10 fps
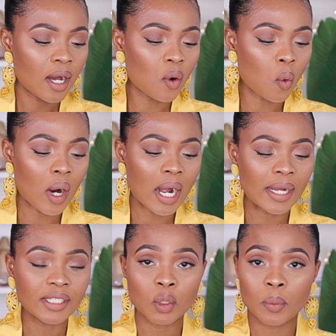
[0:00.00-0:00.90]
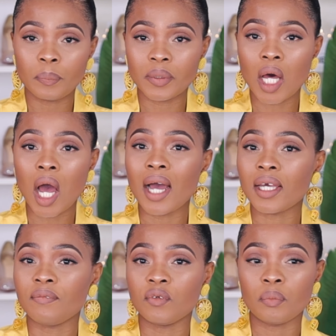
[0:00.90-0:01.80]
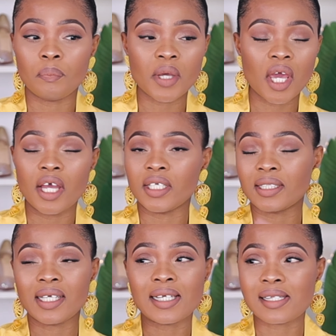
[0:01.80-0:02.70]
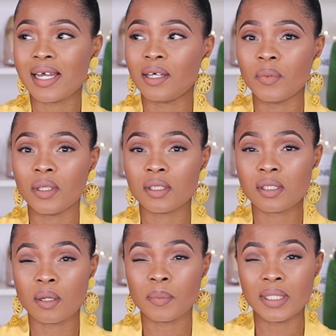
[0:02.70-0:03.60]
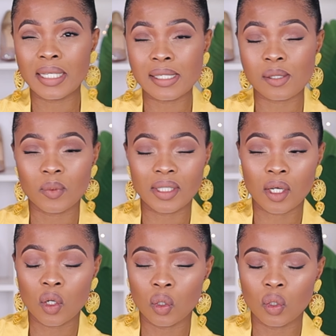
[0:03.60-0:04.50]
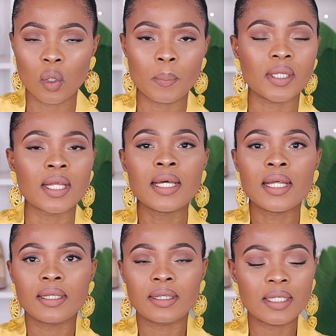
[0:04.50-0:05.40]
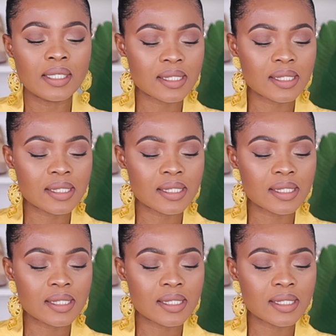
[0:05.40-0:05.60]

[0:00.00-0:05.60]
a white or black, even beige. I think I styled with something else, what I color, but the